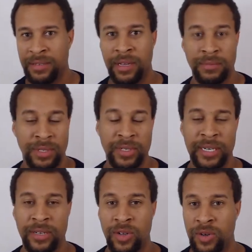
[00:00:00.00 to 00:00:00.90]
a
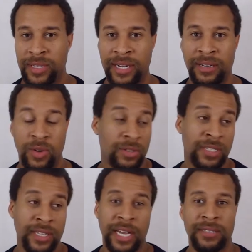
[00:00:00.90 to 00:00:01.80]
bluegill on there or
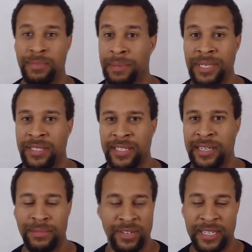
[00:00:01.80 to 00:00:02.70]
something else, pumpkin seed,
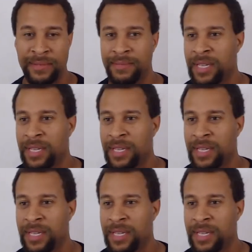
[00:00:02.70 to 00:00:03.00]
bream,